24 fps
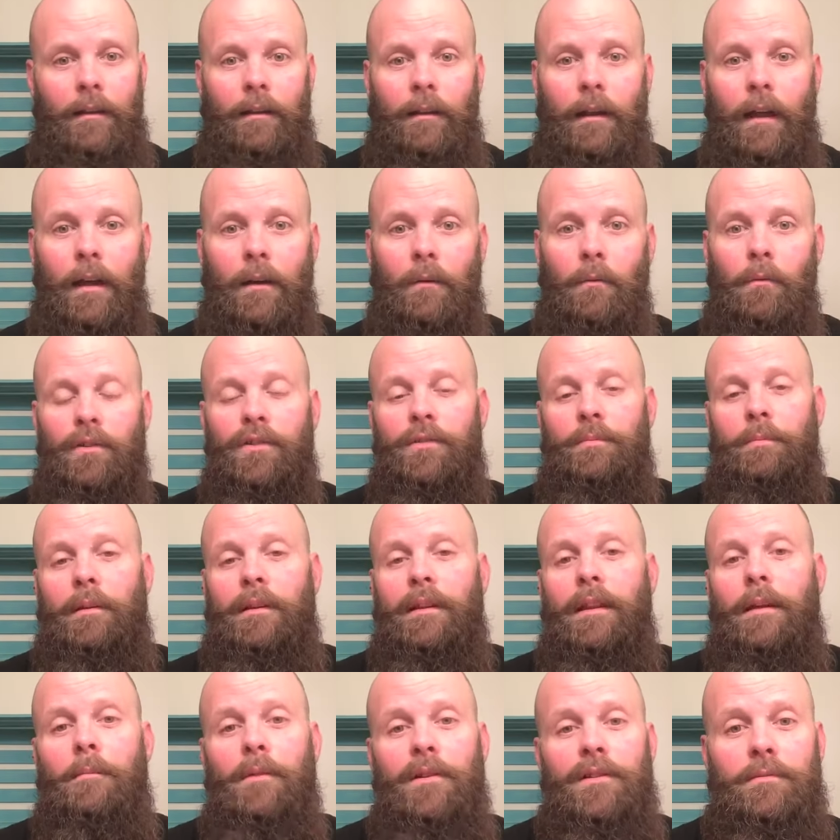I don't want to
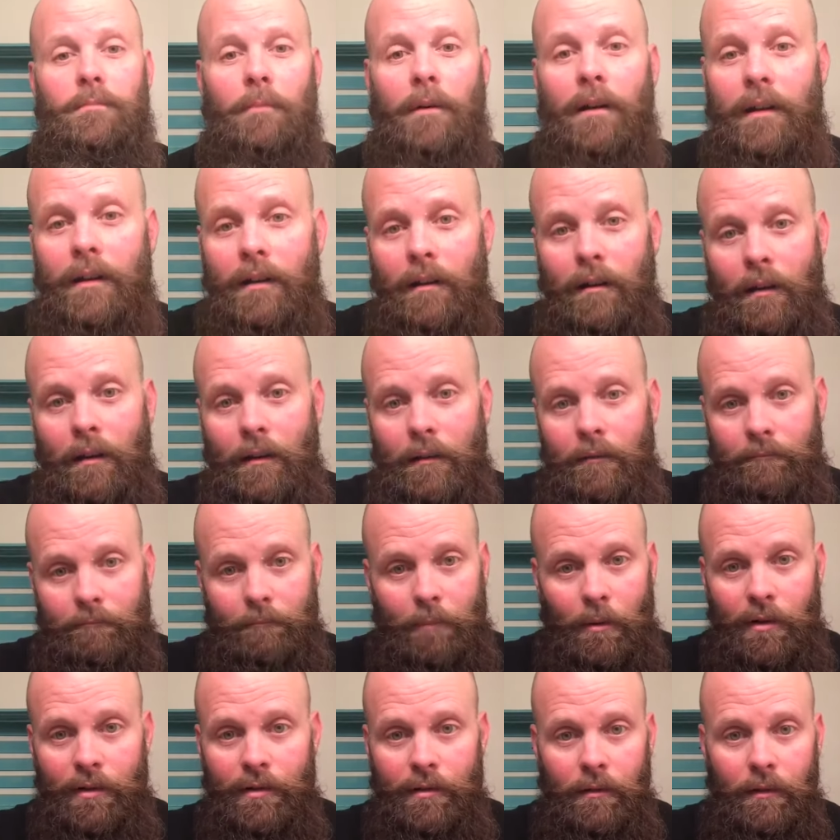spend that much money on it
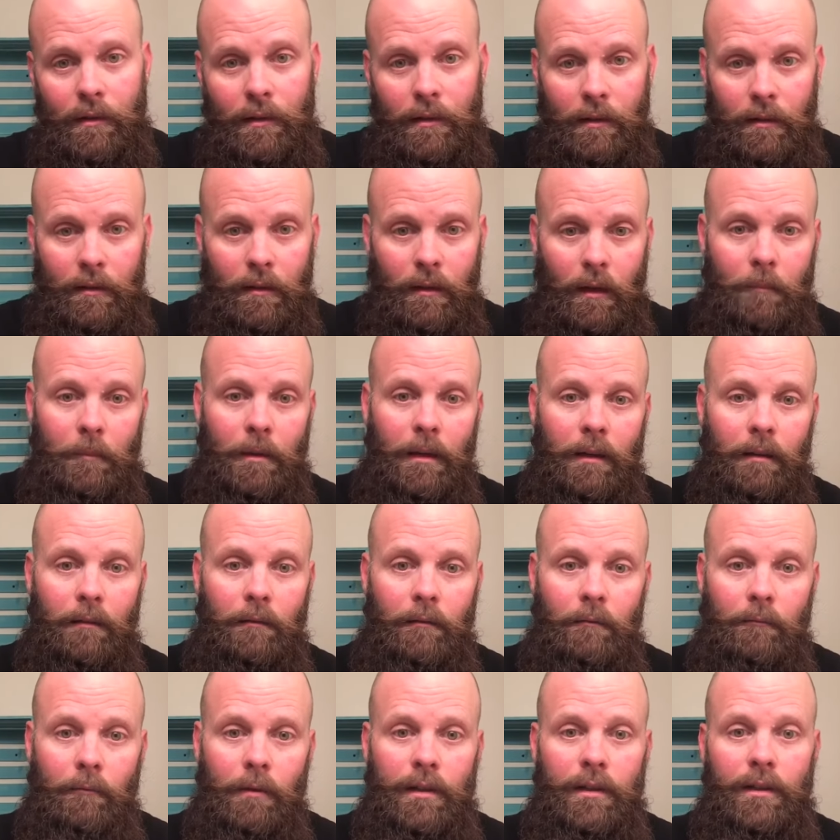personally. I mean,
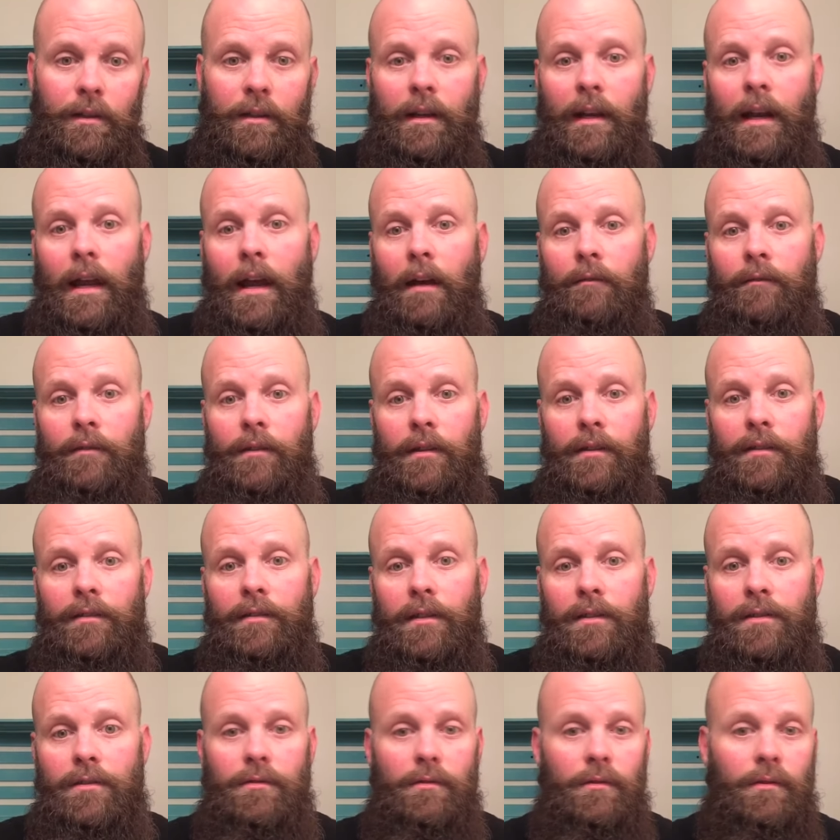when you can have the
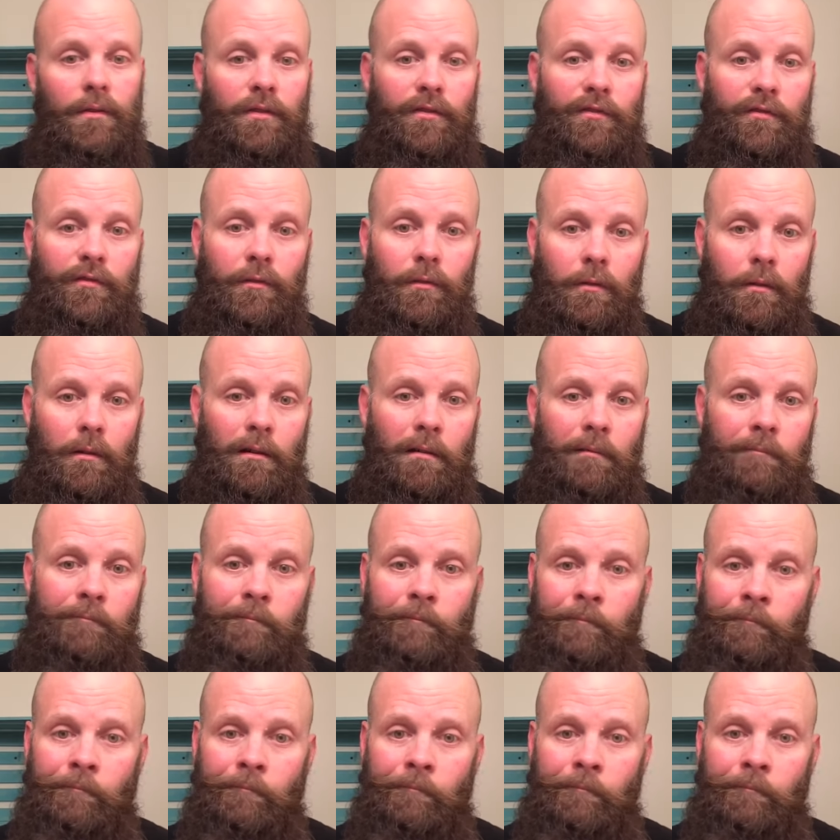essentials for